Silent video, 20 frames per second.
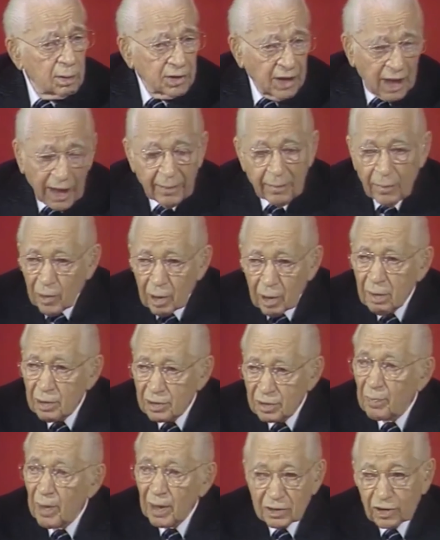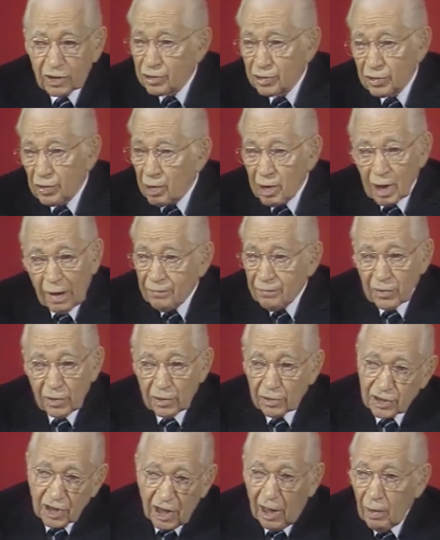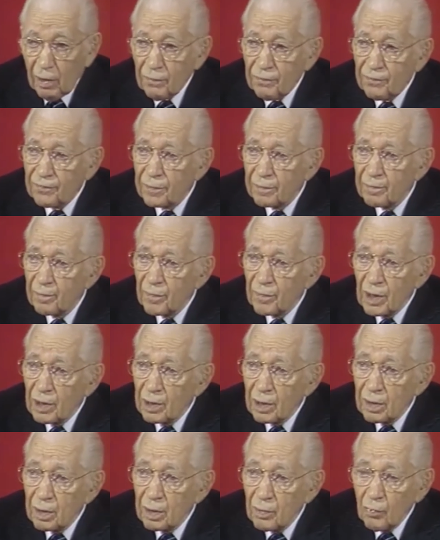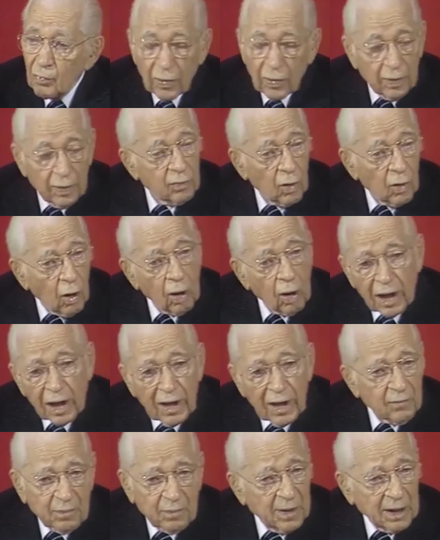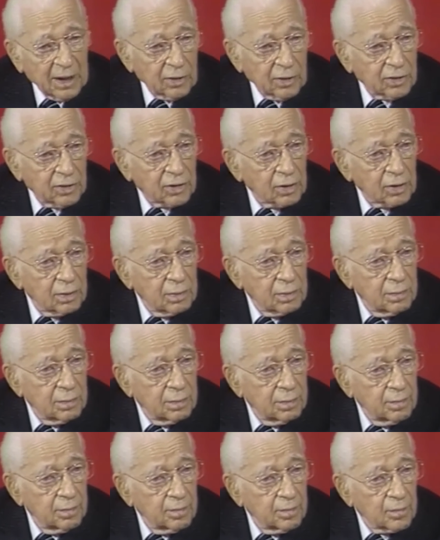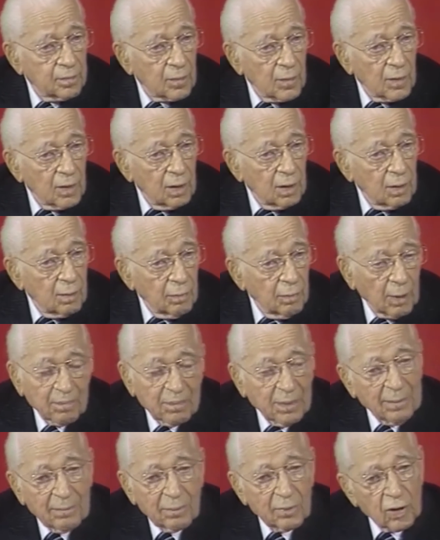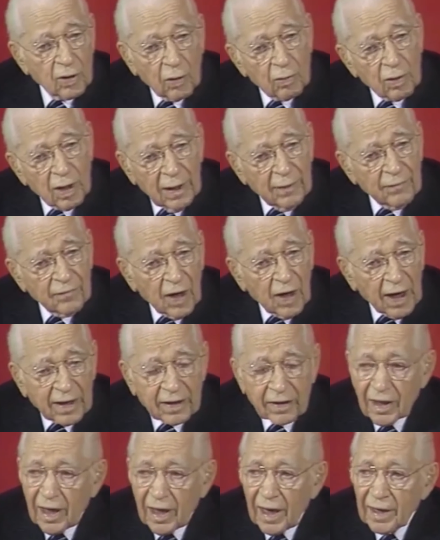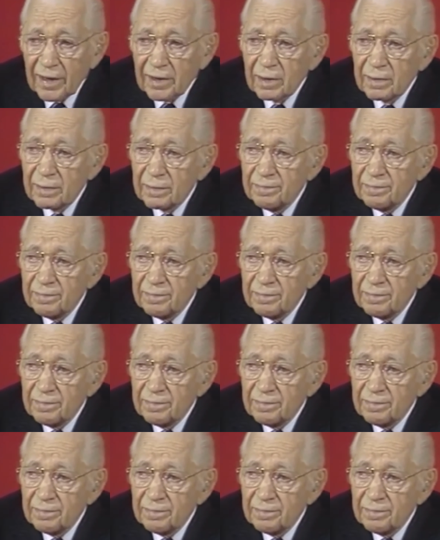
neighbor as much as you love yourself, we would all have peace. But people don't live like that.